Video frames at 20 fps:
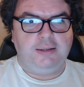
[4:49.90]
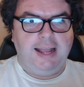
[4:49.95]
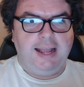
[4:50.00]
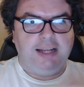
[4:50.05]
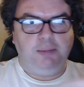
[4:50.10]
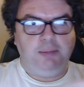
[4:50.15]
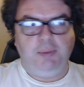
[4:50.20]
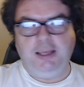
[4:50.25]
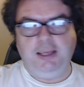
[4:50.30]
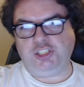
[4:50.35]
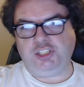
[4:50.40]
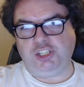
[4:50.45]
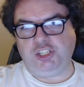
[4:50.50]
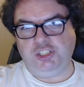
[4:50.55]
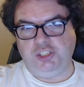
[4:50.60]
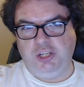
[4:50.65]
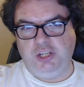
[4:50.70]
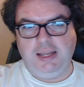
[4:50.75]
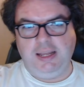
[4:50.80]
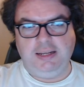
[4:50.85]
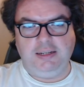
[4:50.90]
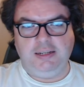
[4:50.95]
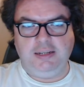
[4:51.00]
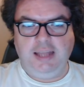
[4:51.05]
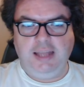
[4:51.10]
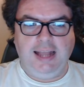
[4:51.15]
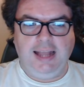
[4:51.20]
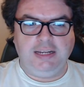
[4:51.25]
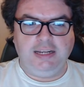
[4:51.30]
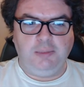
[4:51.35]
animation and in
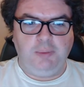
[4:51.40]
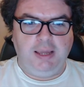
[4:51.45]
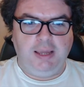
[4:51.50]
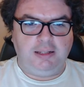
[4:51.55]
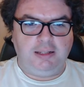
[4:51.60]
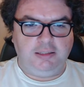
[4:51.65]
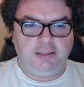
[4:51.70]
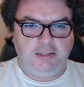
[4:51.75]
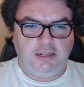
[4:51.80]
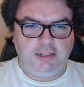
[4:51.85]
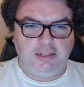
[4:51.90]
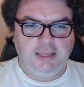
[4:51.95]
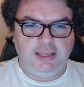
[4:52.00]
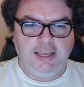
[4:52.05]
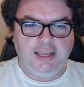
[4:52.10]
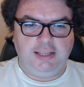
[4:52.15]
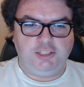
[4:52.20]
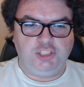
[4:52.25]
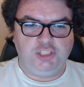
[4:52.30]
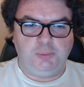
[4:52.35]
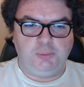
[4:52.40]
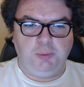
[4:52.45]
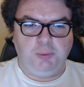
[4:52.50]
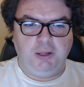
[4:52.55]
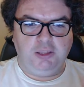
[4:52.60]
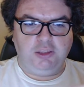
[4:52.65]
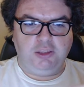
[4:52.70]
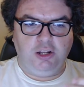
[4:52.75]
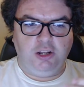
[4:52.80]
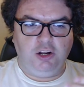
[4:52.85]
anime in a lot of cases,
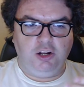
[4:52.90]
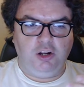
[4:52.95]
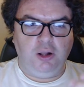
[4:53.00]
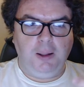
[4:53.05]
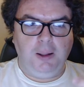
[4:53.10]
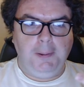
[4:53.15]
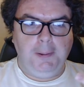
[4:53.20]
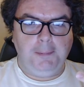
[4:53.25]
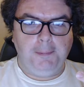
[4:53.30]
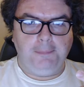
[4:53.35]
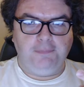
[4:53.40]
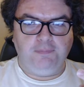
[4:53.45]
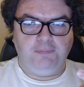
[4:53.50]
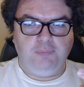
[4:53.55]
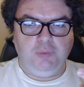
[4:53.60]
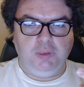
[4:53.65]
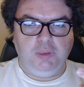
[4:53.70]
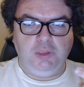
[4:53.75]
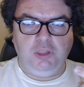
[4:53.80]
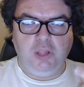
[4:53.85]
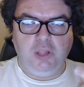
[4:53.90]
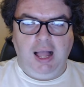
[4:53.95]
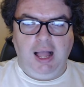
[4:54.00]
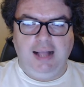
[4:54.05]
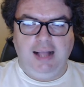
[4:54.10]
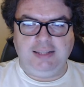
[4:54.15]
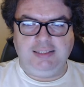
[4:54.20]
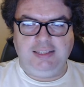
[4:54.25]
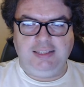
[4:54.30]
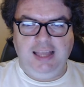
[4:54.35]
but they're
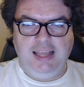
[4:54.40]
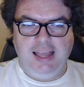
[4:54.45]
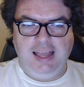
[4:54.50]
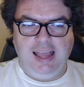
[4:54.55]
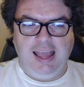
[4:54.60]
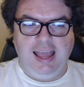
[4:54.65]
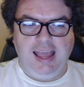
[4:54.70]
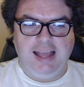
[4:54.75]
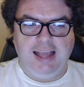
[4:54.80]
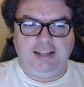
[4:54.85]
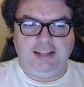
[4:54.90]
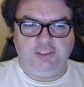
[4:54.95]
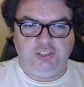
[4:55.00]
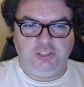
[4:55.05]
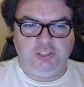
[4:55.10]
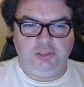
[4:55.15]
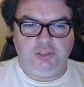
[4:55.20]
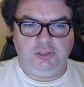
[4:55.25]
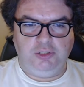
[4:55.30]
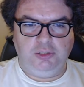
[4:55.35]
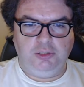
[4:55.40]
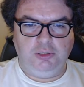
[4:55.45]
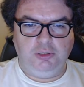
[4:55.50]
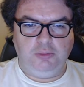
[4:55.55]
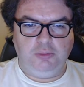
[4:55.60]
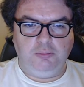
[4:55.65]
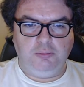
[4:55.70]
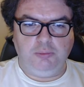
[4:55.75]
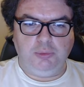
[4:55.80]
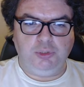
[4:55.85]
not at
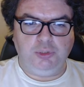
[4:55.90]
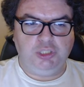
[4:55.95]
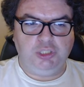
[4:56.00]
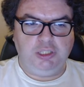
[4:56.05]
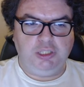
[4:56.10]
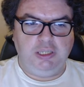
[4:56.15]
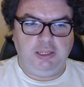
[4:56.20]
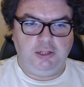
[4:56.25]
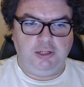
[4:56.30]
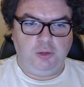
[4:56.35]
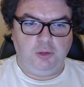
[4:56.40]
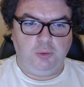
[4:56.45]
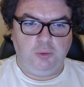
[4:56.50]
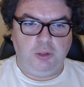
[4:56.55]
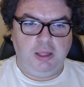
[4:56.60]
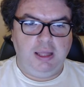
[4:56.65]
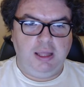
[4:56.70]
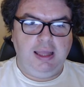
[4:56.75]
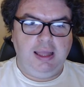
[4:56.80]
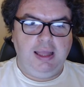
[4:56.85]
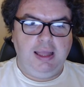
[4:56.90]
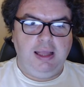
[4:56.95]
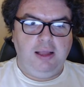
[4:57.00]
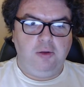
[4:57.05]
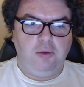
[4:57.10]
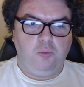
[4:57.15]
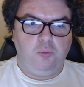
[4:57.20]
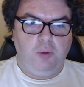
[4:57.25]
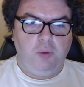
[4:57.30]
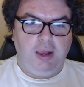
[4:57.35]
Musahino.
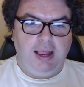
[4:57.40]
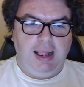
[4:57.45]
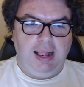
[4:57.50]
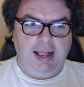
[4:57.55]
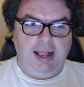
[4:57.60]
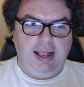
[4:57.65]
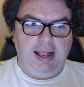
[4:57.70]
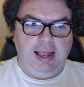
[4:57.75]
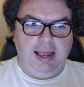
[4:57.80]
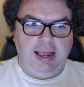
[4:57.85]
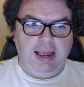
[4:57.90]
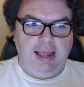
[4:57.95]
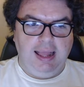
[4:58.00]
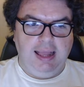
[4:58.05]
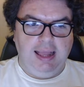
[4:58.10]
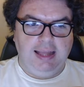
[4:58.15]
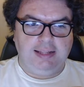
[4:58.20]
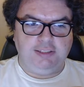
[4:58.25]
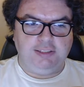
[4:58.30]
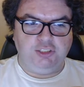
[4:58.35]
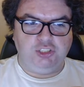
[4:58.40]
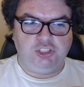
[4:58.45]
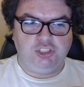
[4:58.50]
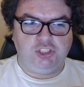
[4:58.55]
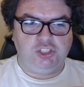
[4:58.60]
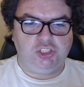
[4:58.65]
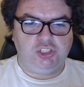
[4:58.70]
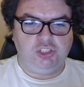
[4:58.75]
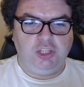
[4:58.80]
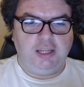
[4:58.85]
And
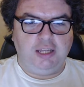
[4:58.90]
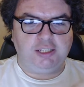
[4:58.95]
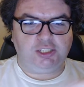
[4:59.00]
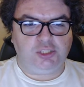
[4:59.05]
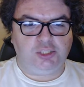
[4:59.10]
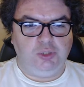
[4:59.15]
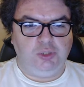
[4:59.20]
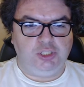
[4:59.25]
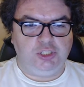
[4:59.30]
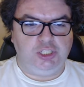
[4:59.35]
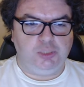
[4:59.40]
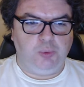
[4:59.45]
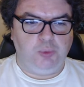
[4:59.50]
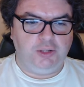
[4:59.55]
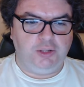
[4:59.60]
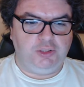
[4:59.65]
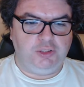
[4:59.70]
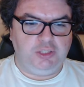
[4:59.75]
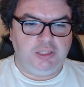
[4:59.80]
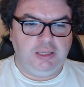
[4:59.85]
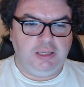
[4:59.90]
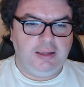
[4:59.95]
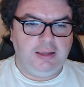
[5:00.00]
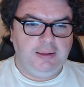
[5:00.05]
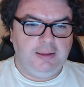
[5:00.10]
that's this is where the